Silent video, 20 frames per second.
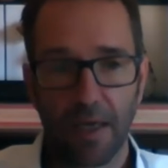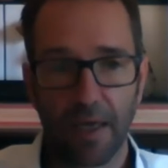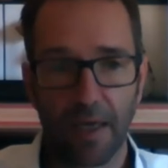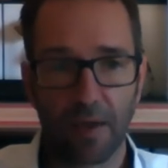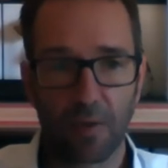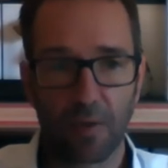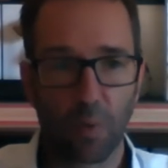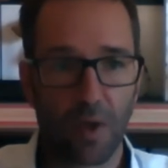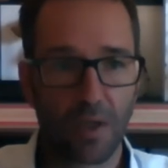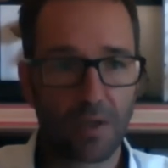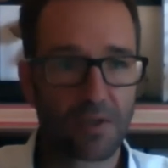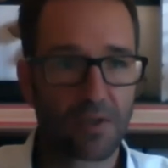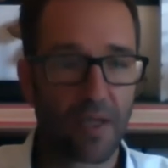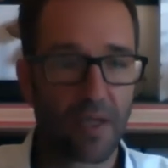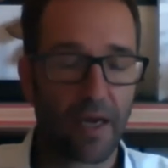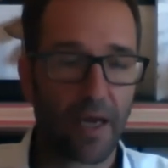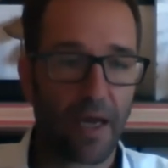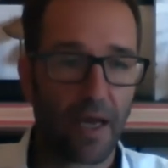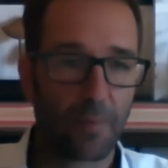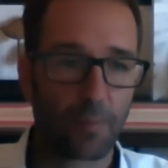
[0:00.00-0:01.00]
And once
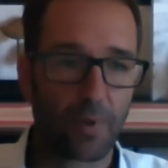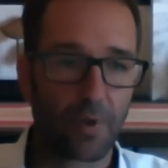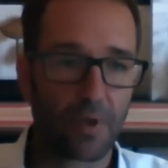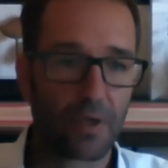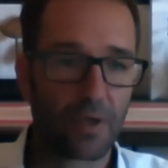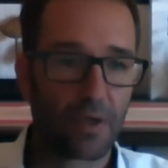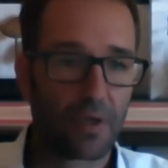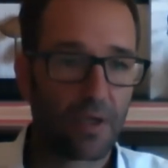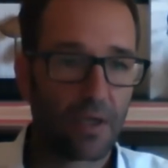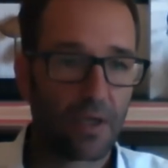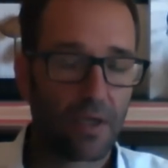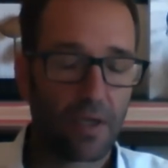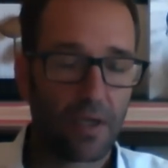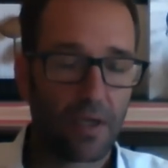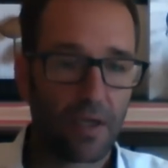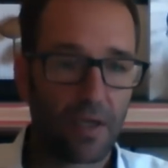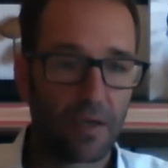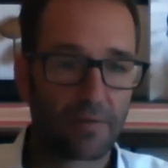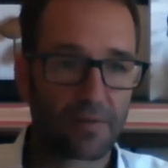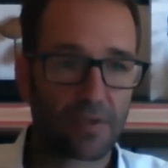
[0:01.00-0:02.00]
that happens,
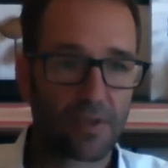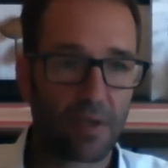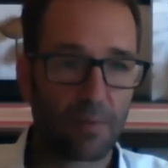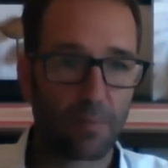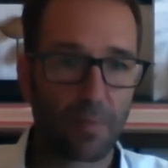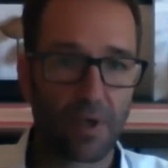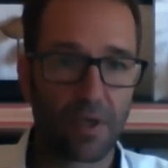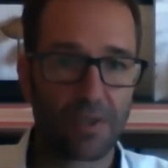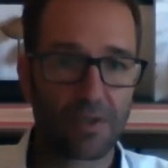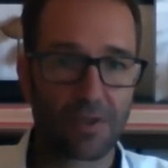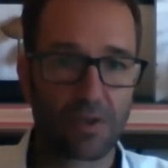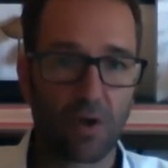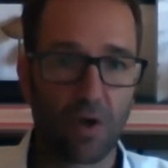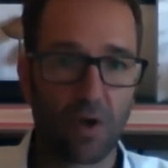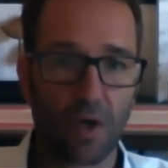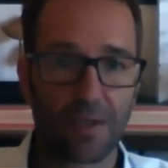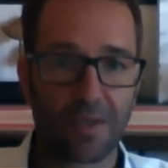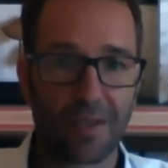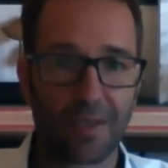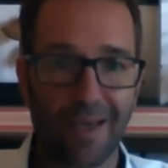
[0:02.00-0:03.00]
if somebody's
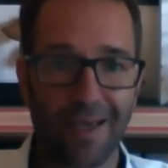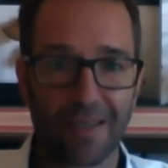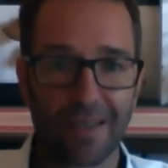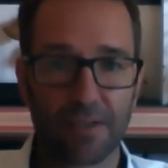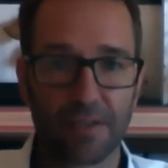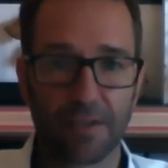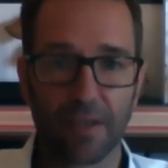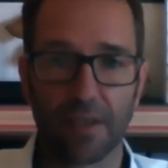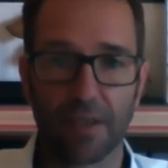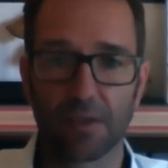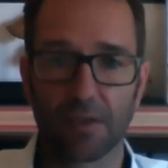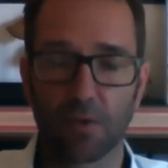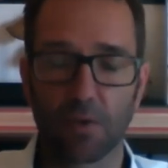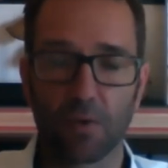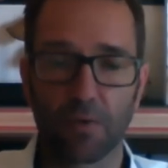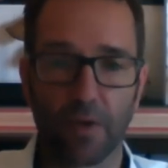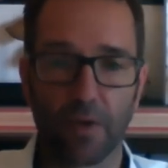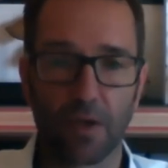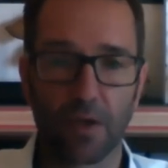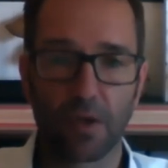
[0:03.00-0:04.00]
got access
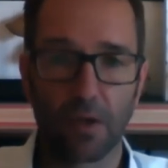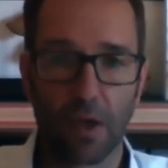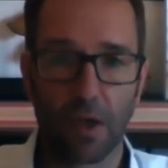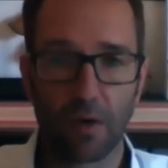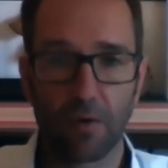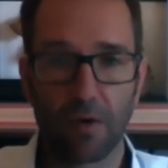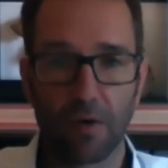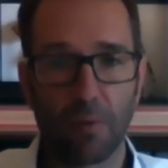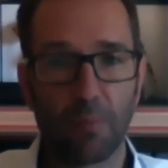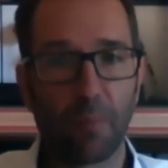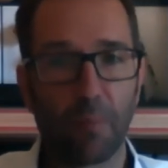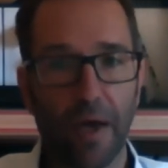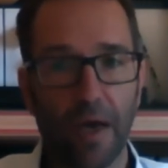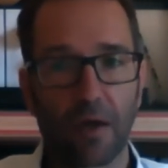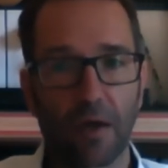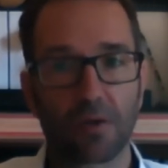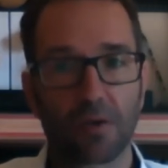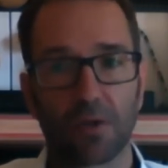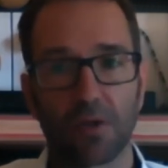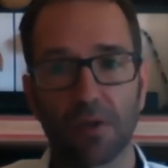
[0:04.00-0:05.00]
or they know
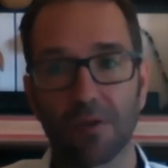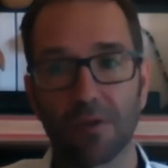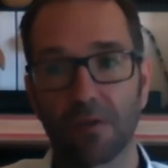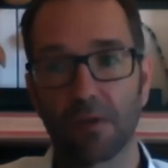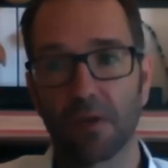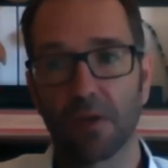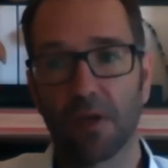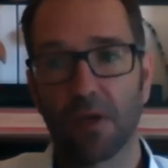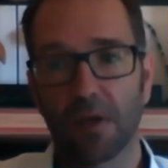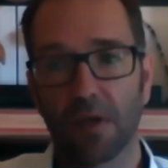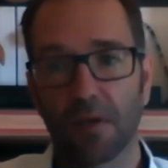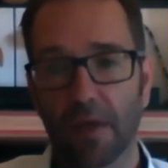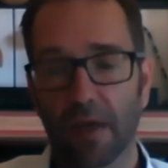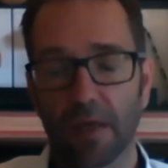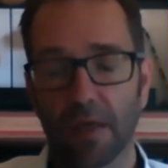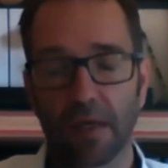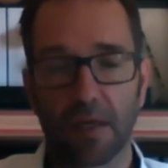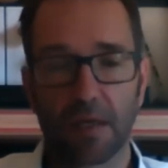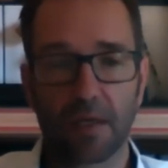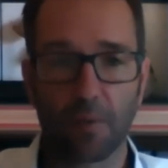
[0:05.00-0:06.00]
about you,
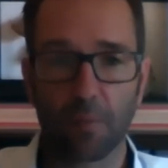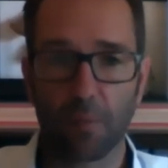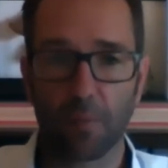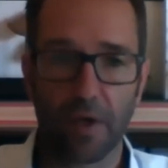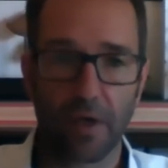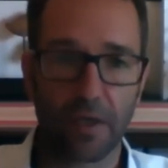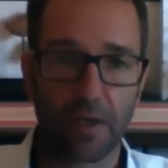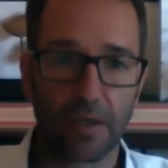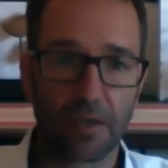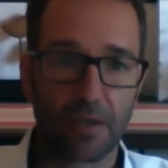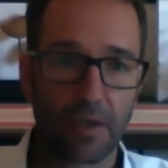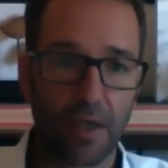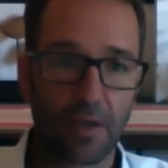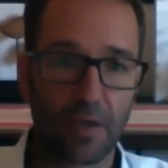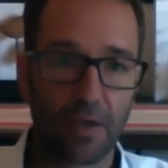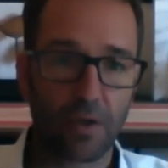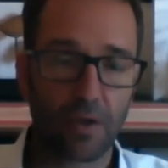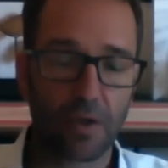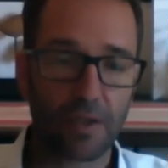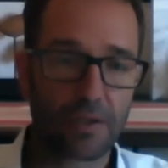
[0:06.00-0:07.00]
they're going to come running,
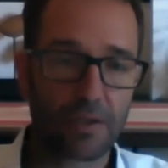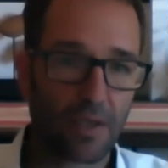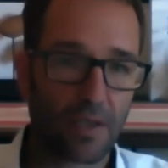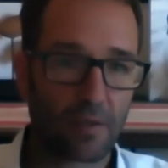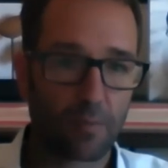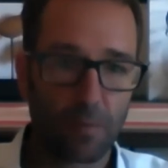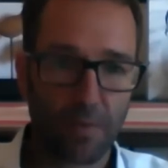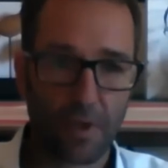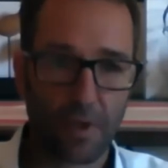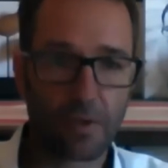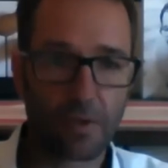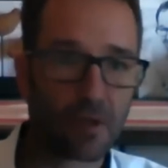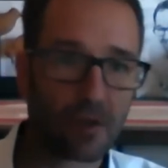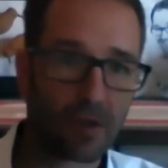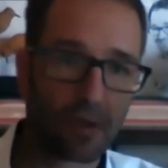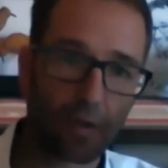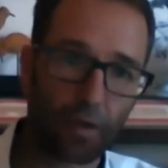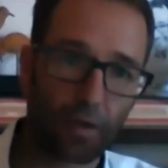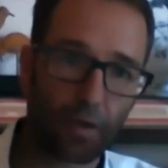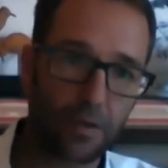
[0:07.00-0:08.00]
and you're going to tell them, no, no,
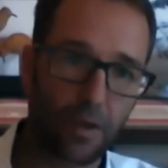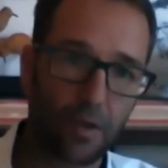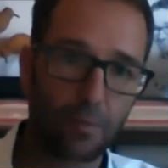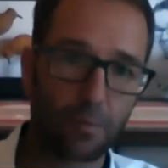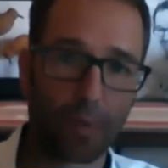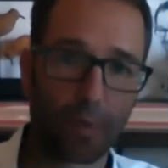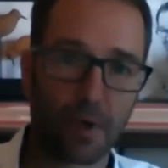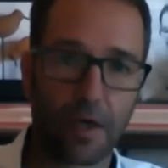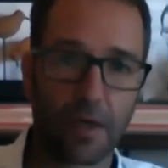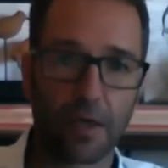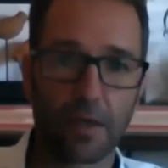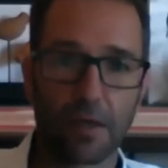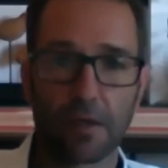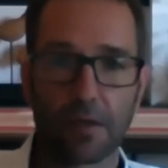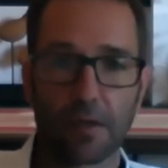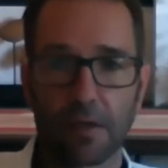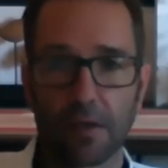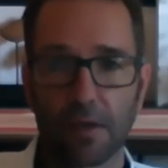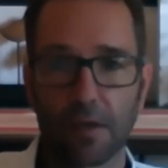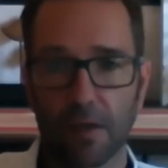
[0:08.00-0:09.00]
no, no don't buy,
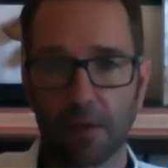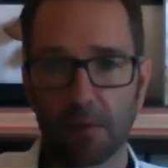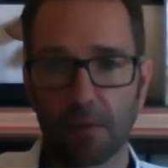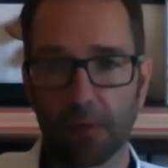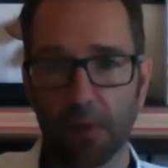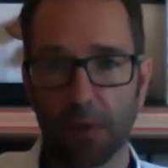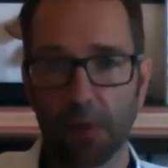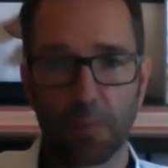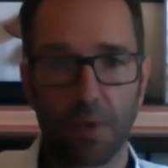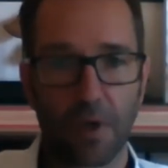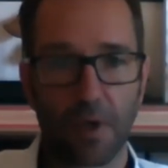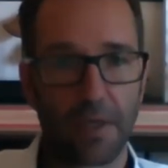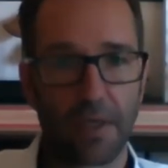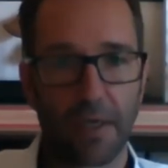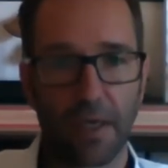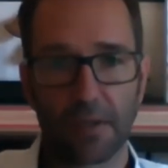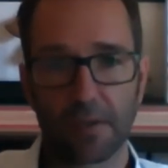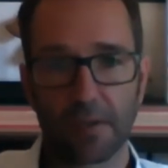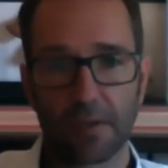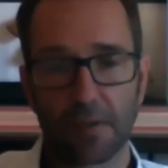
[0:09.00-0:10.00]
uh, don't buy
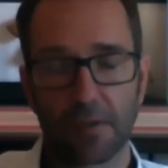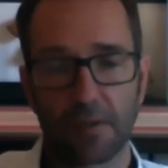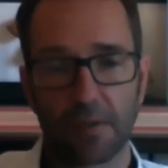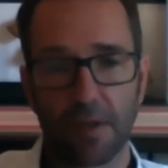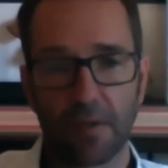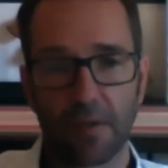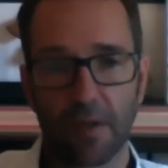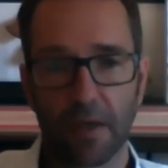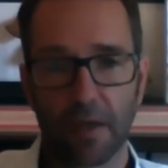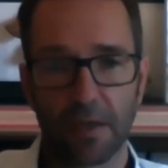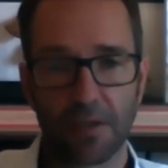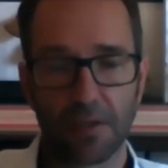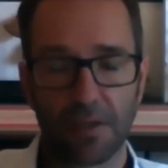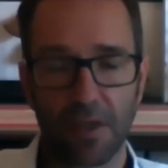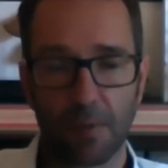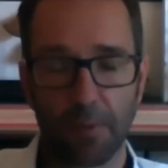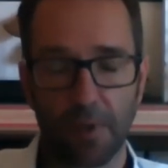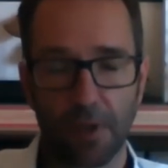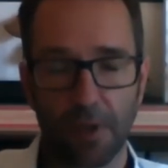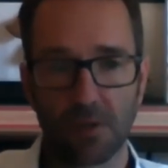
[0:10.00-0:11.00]
yet. And they're going to
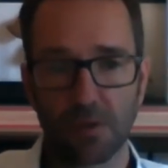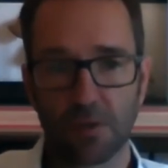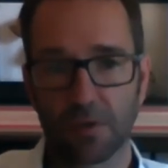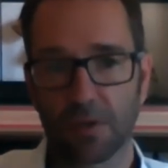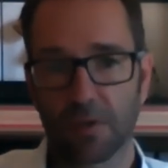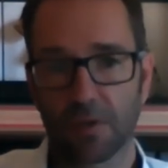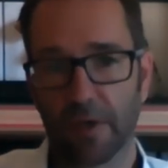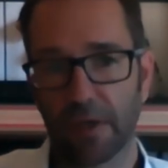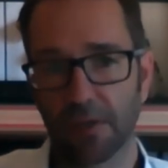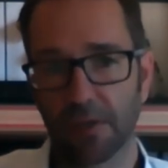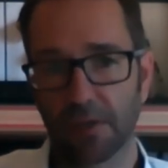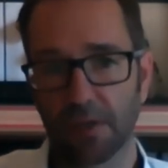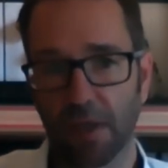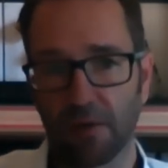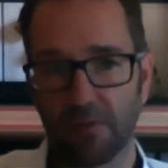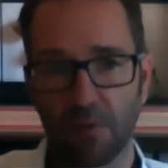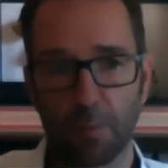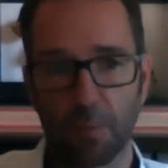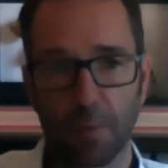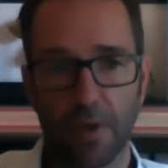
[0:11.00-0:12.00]
say, but you
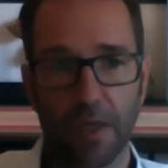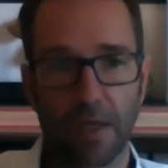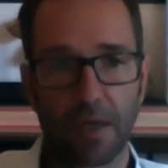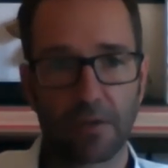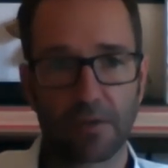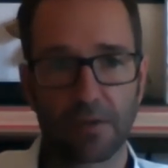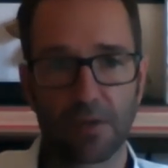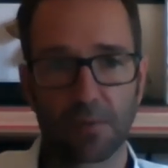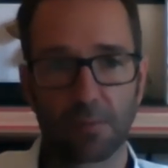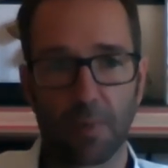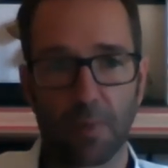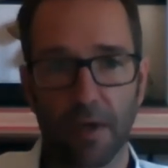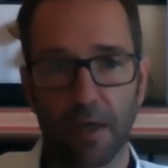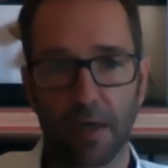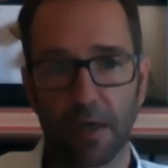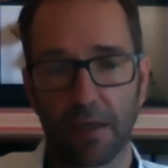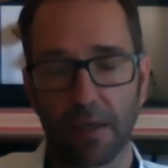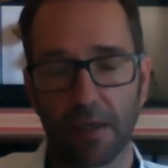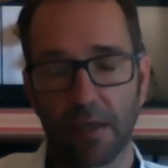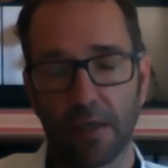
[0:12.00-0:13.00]
crazy. Everybody else is
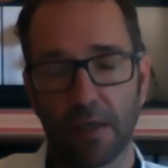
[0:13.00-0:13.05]
buying.